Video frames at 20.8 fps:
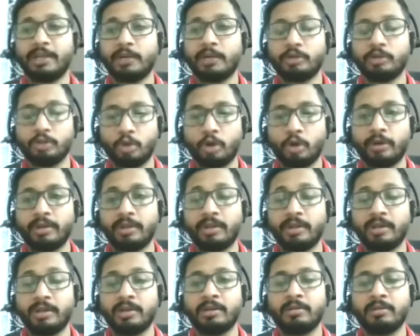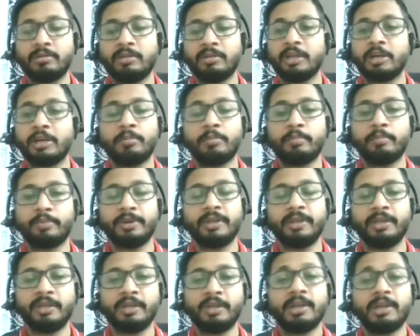was not there, the
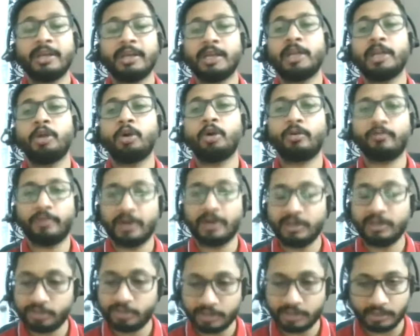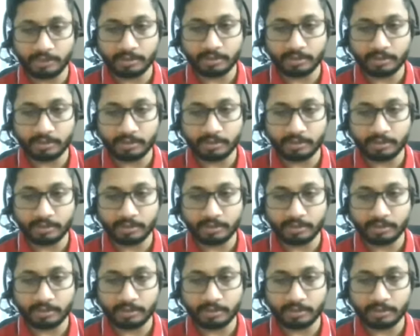company cannot function.